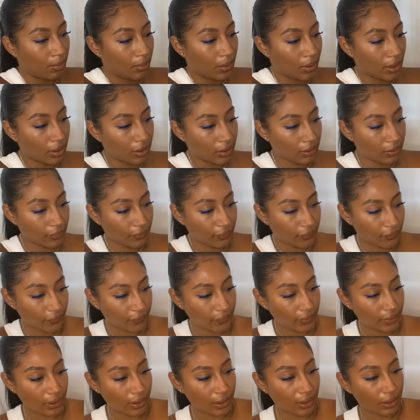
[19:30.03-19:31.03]

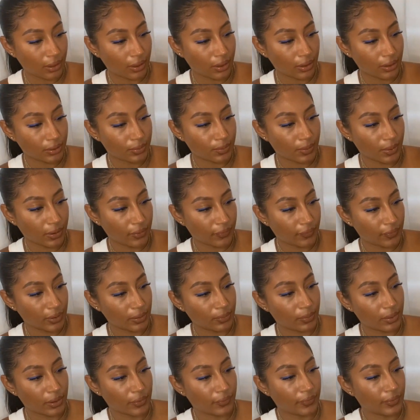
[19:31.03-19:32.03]
Perfect,
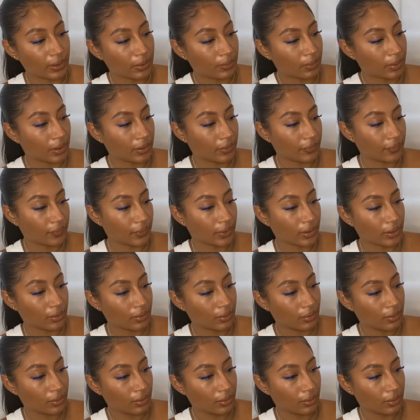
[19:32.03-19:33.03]
perfect, perfect,
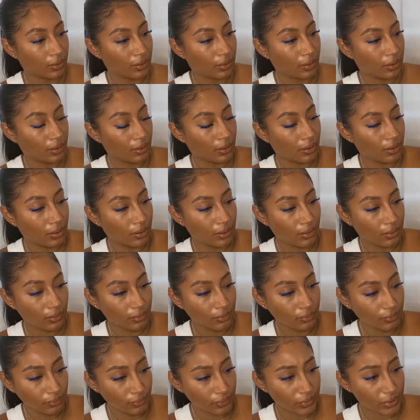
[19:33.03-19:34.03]
perfect.
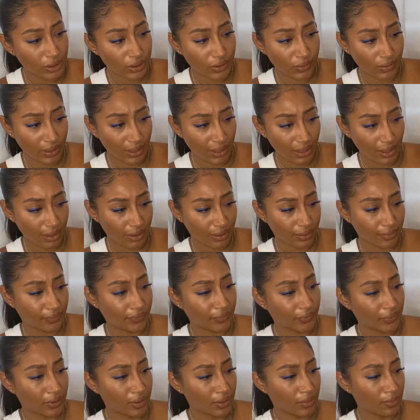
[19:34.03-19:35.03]
So yeah,
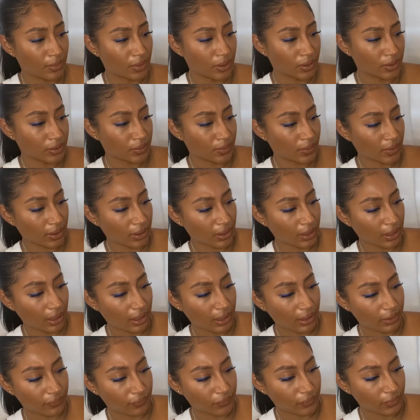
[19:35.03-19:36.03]
for the most part,
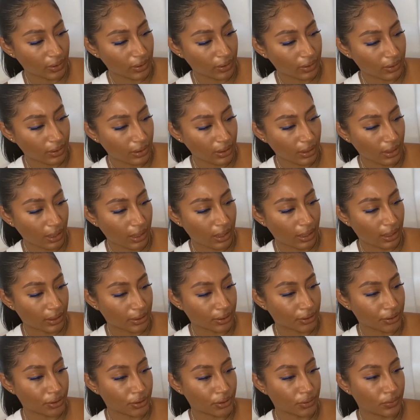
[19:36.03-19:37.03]
everything
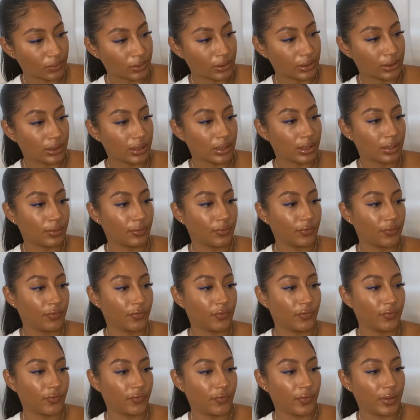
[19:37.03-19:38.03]
actually
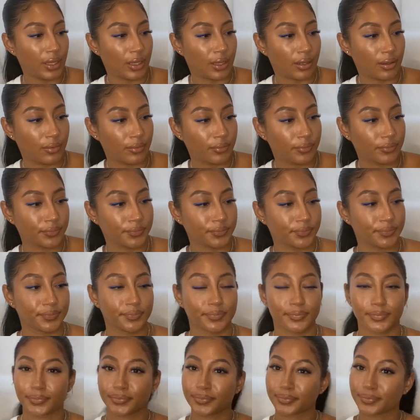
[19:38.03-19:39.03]
fit.
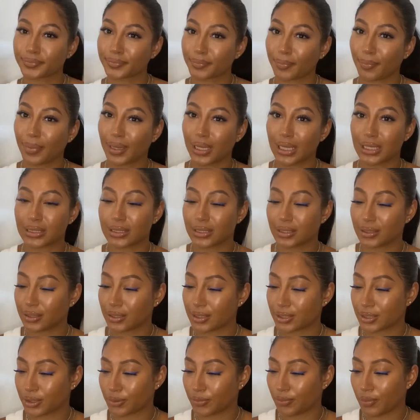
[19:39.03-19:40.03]
Pleasantly
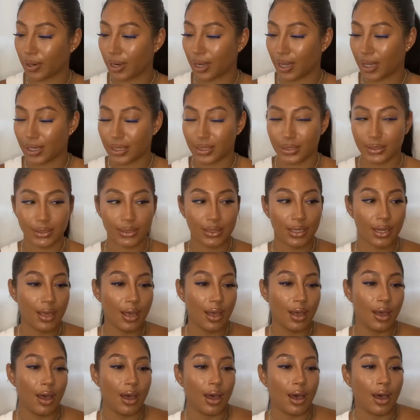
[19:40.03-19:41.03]
surprised.
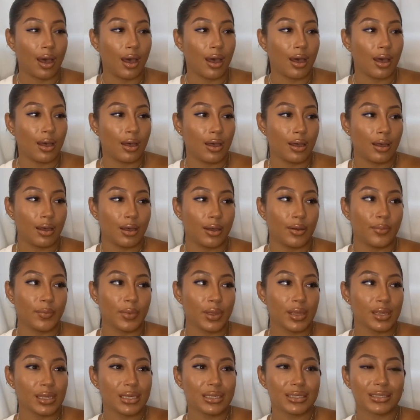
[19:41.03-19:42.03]

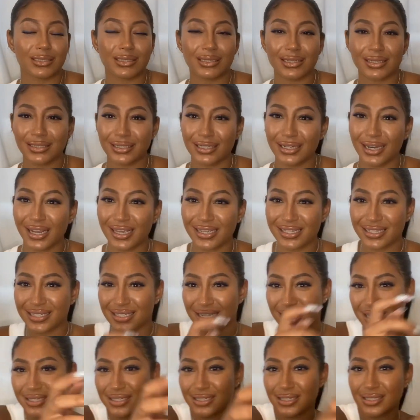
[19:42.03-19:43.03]
Is this a
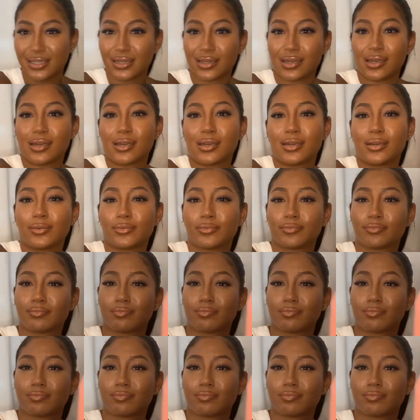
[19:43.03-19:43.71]
necessity?